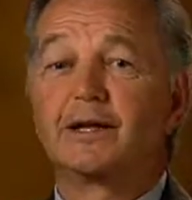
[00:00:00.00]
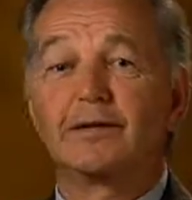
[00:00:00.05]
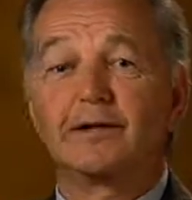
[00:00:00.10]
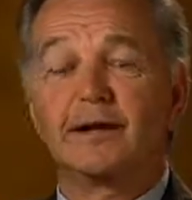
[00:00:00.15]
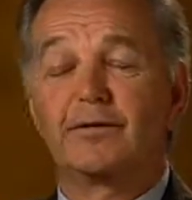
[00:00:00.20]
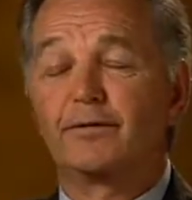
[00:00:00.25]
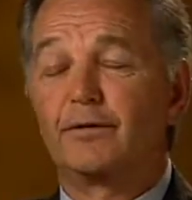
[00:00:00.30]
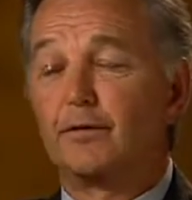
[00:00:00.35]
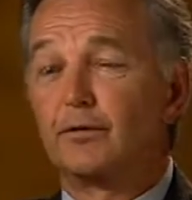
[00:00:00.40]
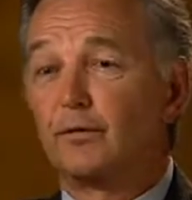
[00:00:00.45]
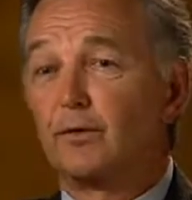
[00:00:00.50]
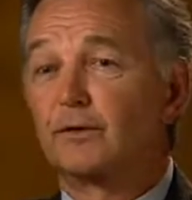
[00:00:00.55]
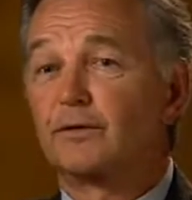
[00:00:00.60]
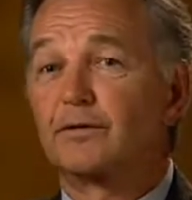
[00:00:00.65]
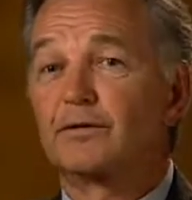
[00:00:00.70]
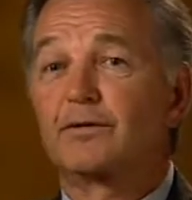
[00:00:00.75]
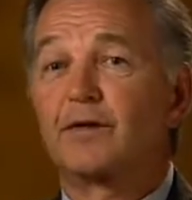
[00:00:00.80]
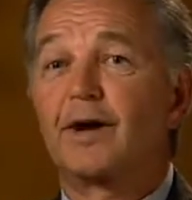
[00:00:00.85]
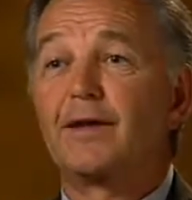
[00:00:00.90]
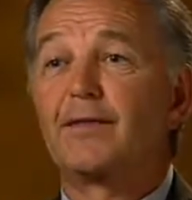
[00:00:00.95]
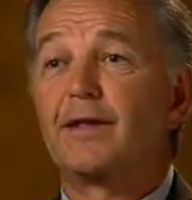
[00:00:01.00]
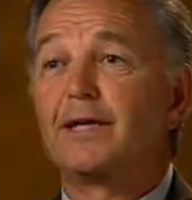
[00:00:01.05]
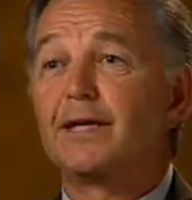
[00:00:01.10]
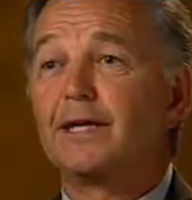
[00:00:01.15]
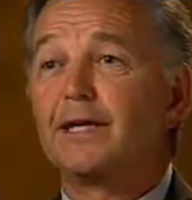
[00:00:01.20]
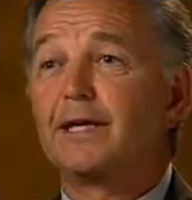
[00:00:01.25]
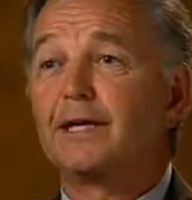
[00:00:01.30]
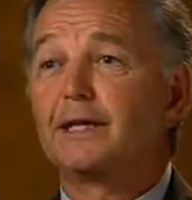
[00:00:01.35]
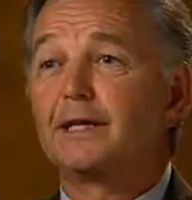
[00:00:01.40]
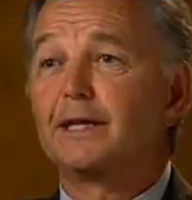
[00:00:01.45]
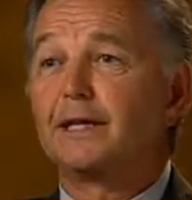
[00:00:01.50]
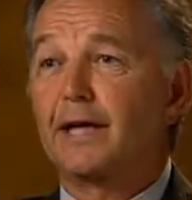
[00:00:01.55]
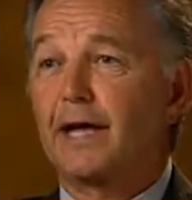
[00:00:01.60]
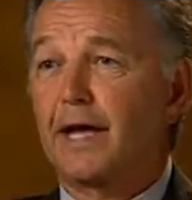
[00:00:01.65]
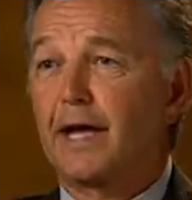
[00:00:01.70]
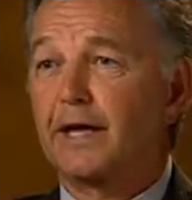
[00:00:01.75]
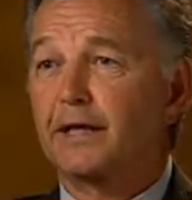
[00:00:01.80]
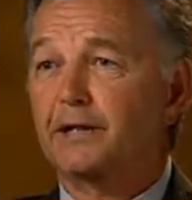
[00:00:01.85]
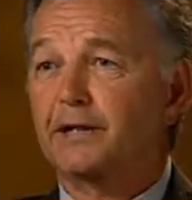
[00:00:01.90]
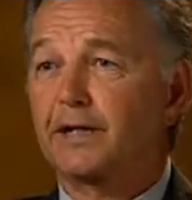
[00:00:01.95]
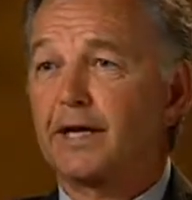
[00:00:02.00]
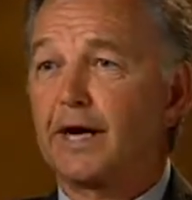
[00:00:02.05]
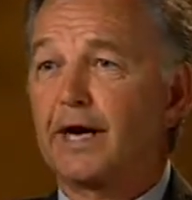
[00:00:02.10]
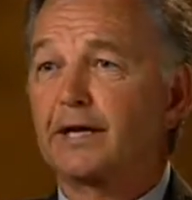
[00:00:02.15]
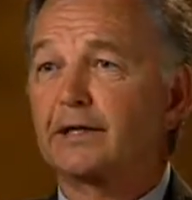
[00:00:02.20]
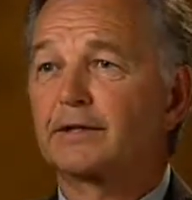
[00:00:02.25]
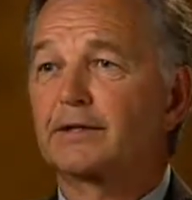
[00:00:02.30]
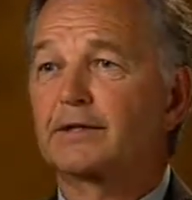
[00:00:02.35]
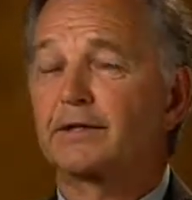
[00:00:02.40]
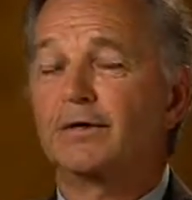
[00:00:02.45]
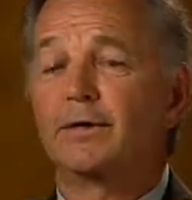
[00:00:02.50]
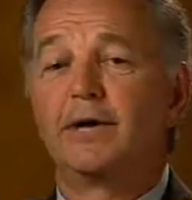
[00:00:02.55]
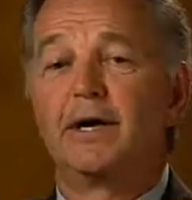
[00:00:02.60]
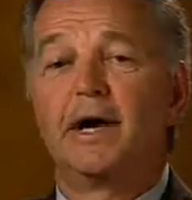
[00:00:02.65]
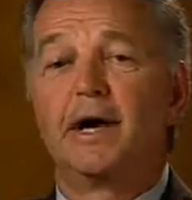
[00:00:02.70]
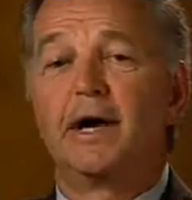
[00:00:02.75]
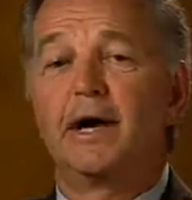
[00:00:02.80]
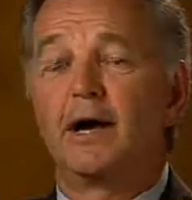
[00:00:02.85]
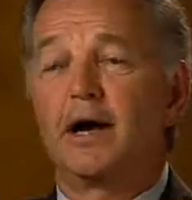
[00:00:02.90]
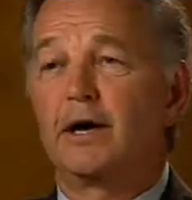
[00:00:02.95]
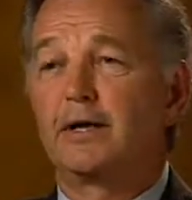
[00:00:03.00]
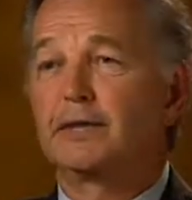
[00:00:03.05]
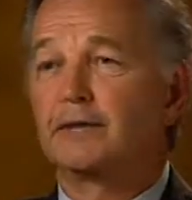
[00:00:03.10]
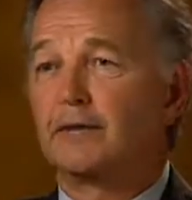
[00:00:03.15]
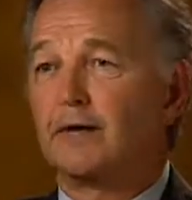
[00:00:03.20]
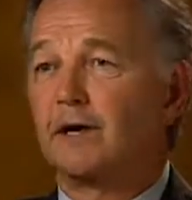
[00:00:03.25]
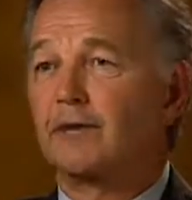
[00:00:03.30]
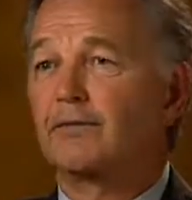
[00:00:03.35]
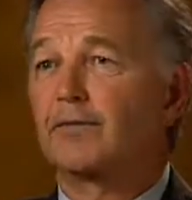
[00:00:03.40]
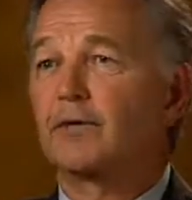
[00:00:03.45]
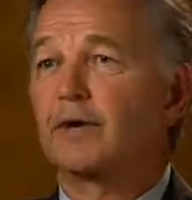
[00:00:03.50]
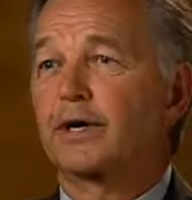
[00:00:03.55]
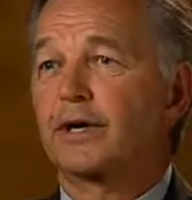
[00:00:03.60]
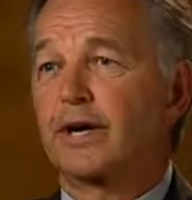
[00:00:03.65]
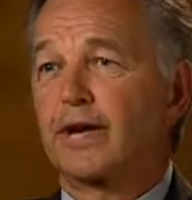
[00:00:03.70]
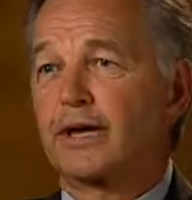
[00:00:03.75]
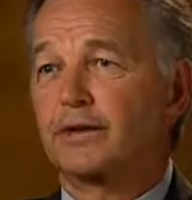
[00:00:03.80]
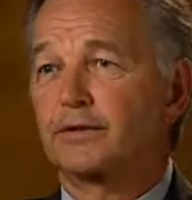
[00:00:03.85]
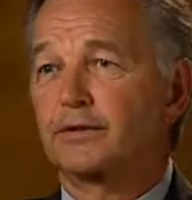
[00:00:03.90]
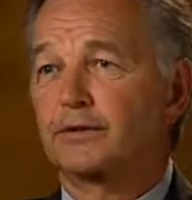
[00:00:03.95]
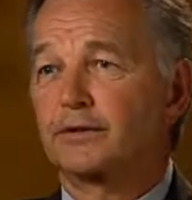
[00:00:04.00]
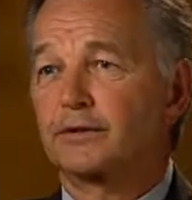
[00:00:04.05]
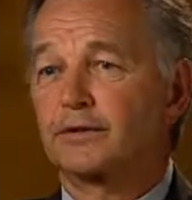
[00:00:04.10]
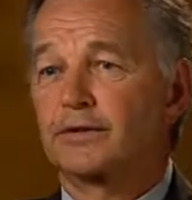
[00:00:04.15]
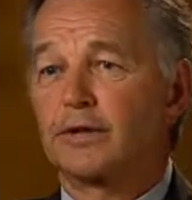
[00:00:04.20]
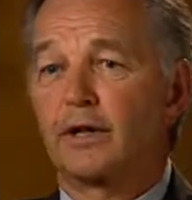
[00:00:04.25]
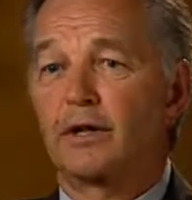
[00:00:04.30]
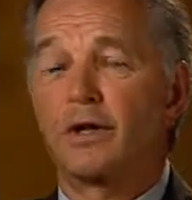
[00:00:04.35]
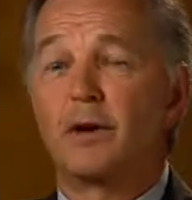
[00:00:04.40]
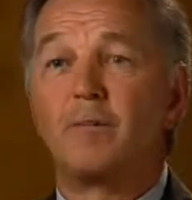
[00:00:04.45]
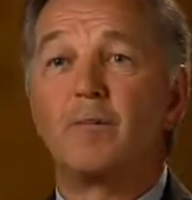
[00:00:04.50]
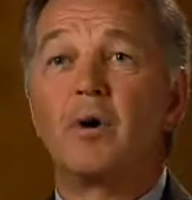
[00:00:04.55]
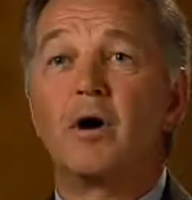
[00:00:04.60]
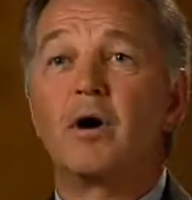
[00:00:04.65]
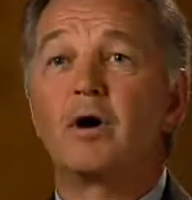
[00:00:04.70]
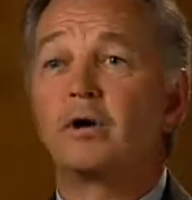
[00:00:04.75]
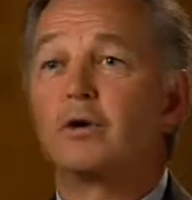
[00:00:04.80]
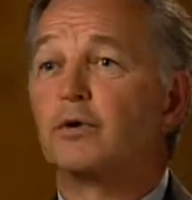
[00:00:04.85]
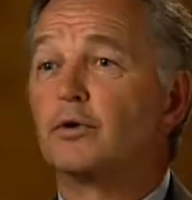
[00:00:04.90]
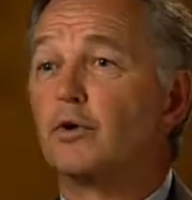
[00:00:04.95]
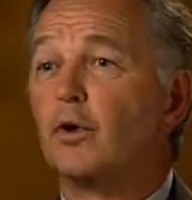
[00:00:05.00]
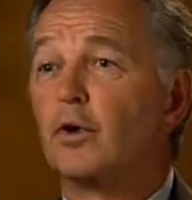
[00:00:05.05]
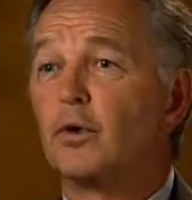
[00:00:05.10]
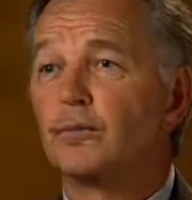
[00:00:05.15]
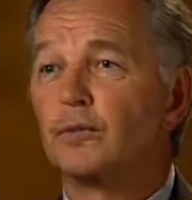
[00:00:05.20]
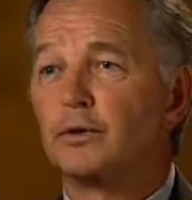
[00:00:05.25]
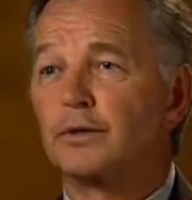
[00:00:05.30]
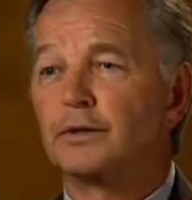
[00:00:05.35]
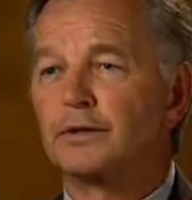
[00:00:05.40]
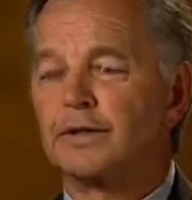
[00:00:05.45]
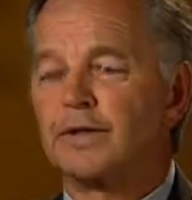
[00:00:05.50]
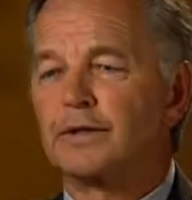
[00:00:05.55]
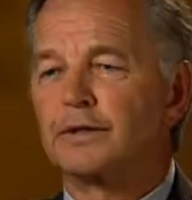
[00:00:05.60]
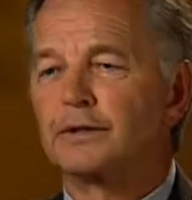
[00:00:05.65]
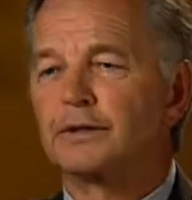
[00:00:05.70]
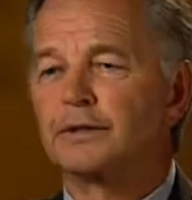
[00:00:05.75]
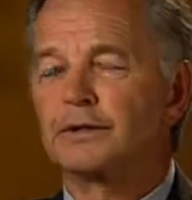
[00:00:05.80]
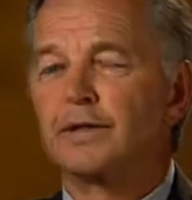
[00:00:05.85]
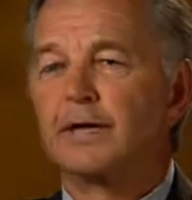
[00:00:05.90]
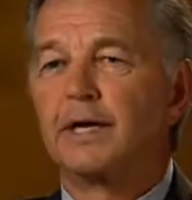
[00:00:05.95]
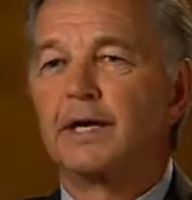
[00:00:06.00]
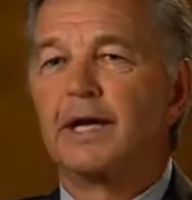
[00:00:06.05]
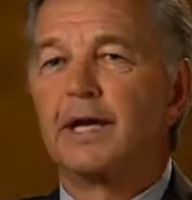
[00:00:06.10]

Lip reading: if you will, to find the needle in the haystack, to uncover a cancer cell among normal cells.